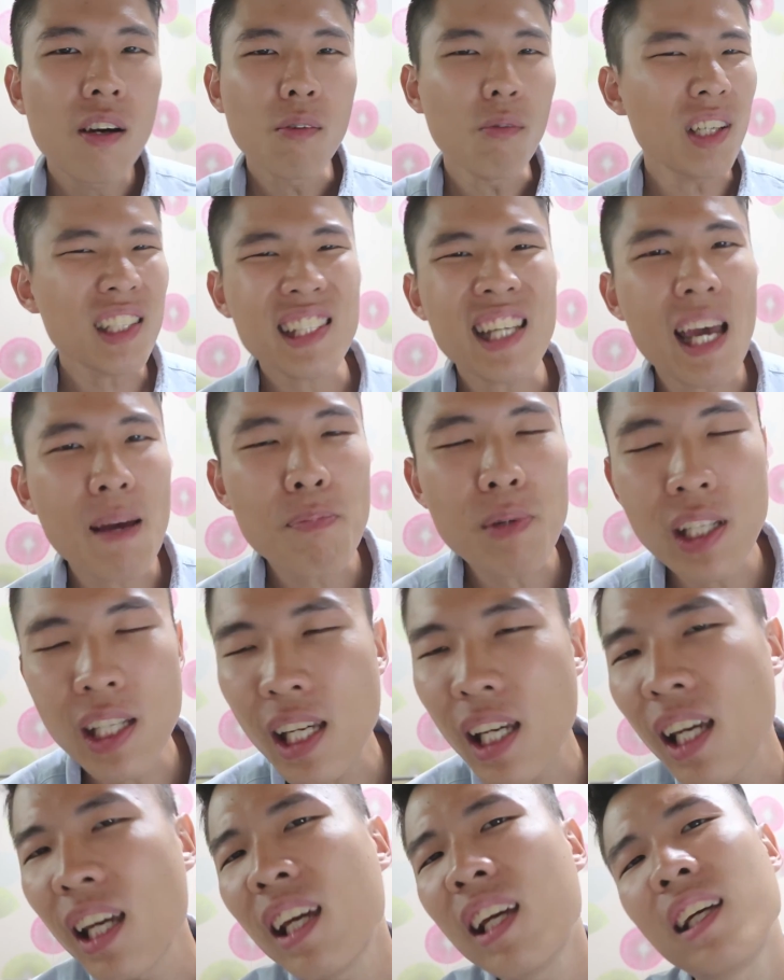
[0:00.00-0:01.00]
What's
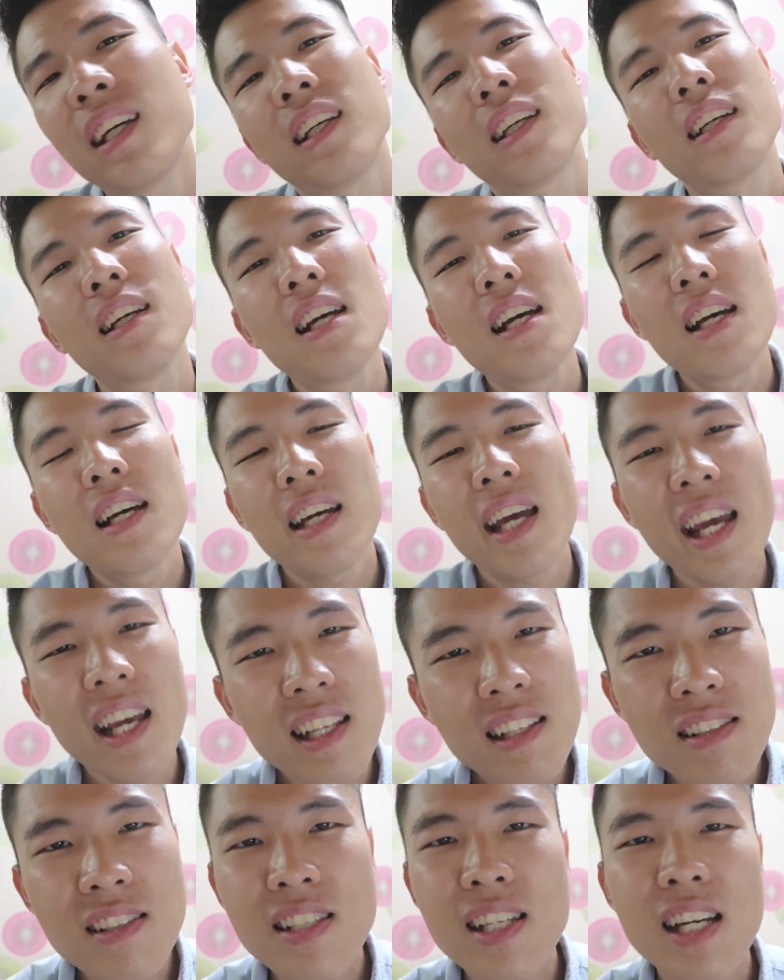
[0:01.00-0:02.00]
happening?
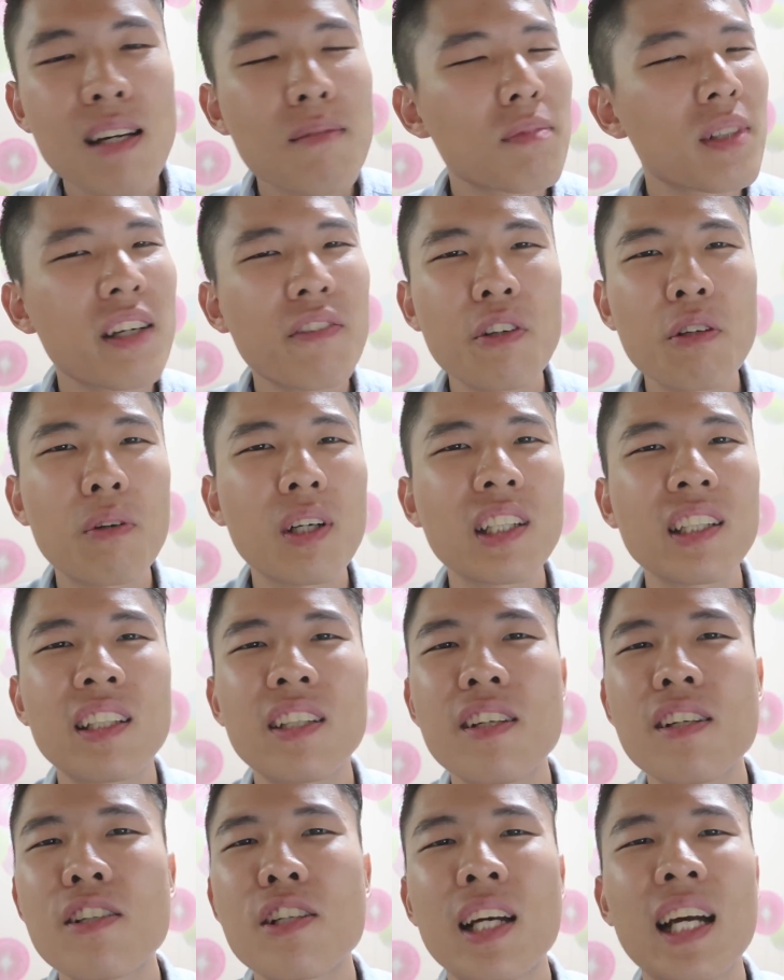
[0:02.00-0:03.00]
Ends up everyone
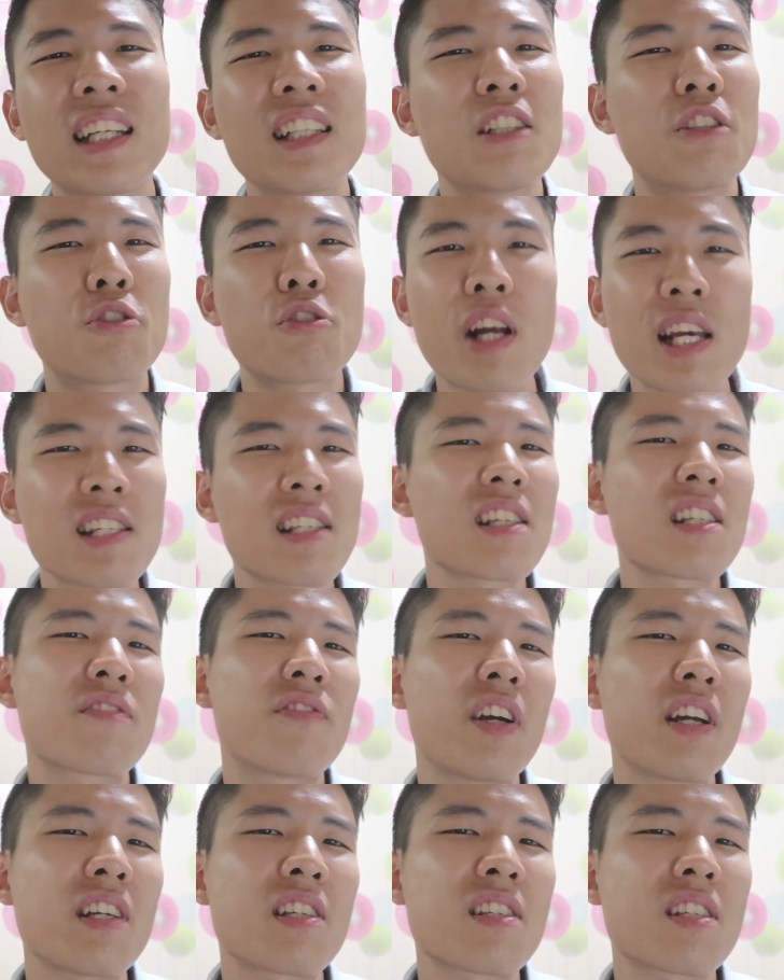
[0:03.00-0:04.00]
here kind of dresses
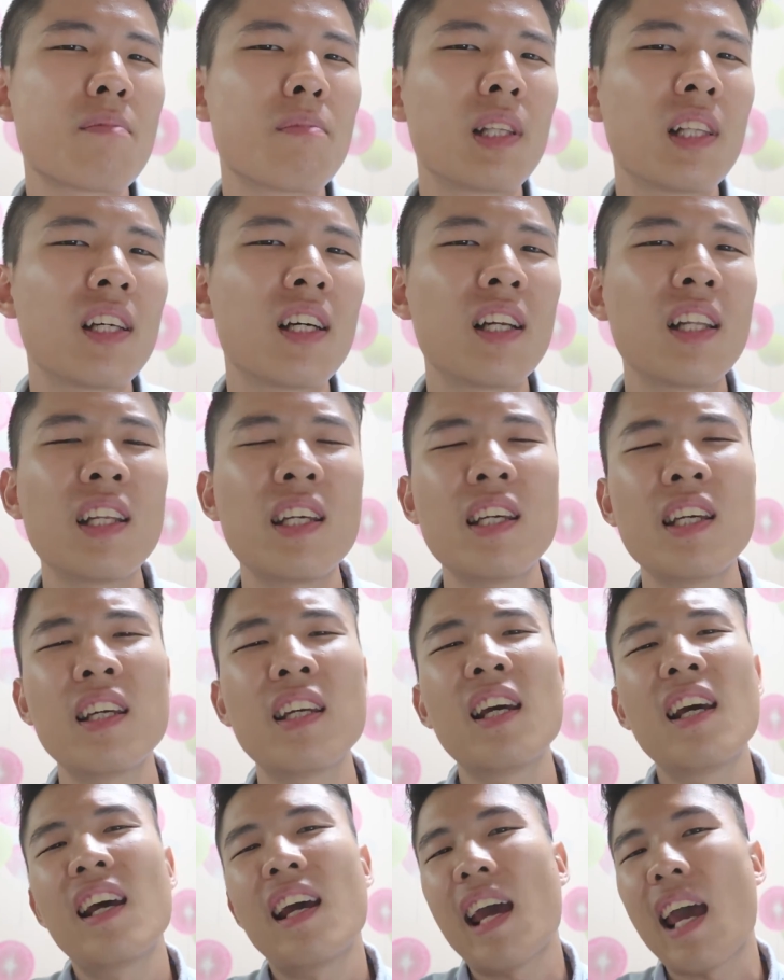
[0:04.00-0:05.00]
very
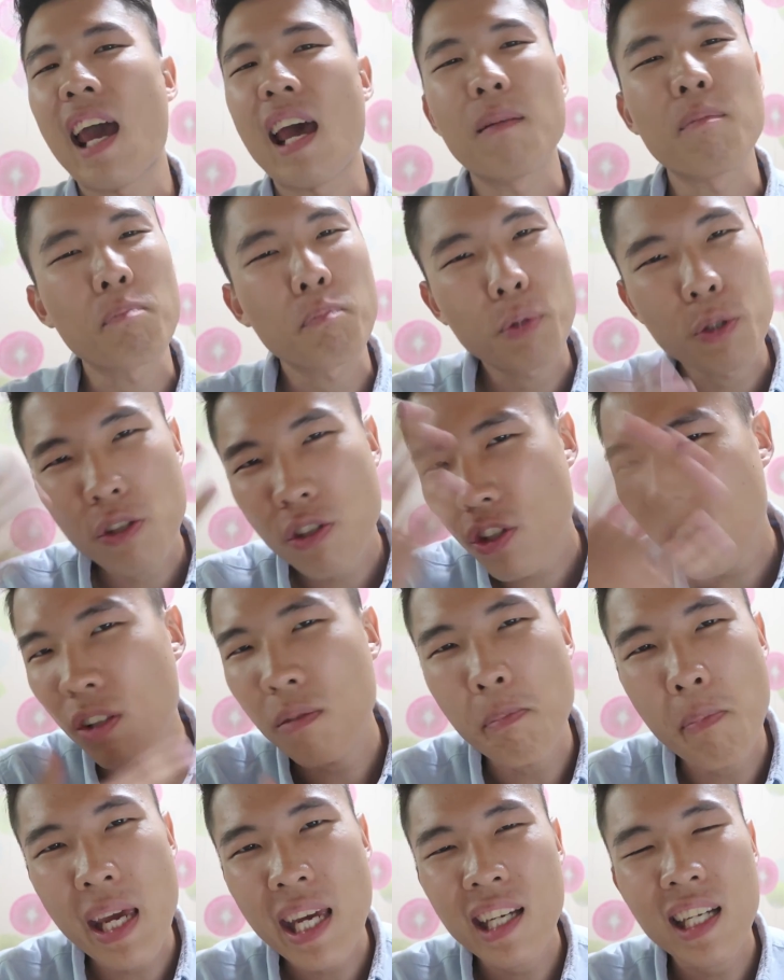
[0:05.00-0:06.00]
similarly and puts
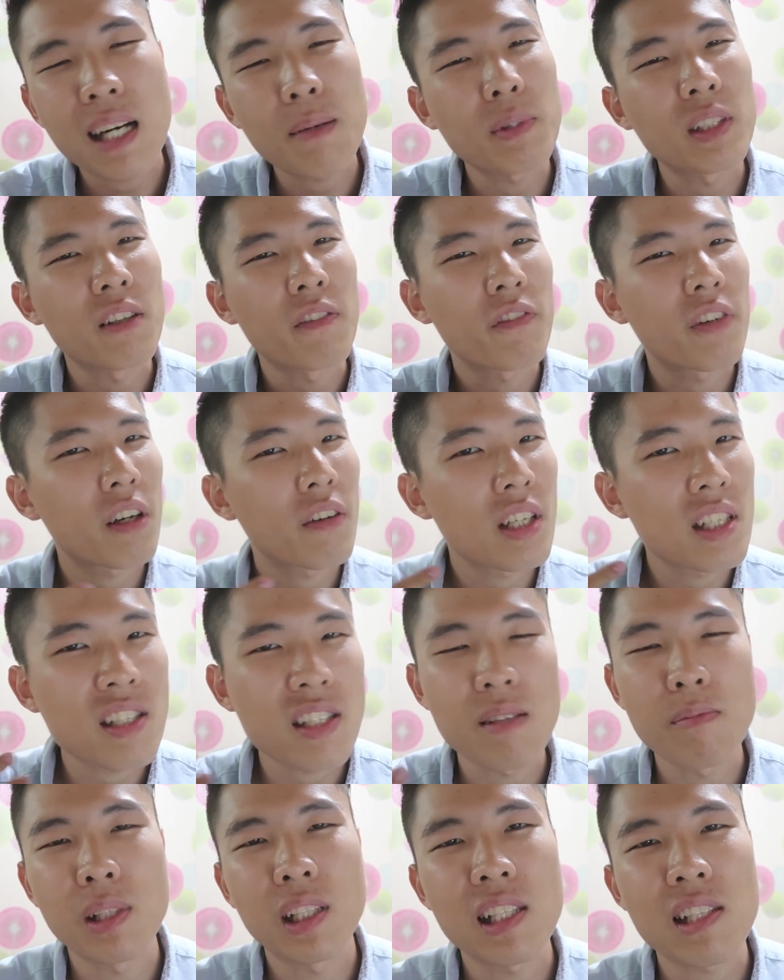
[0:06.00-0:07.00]
on makeup in a very
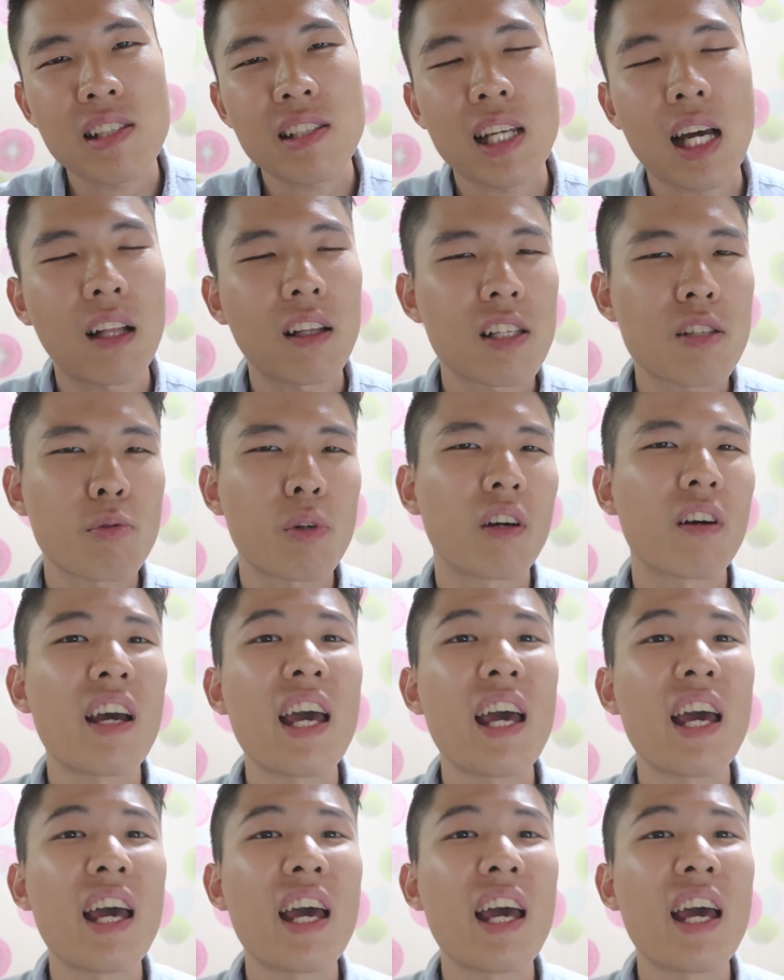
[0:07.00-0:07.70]
similar style as well.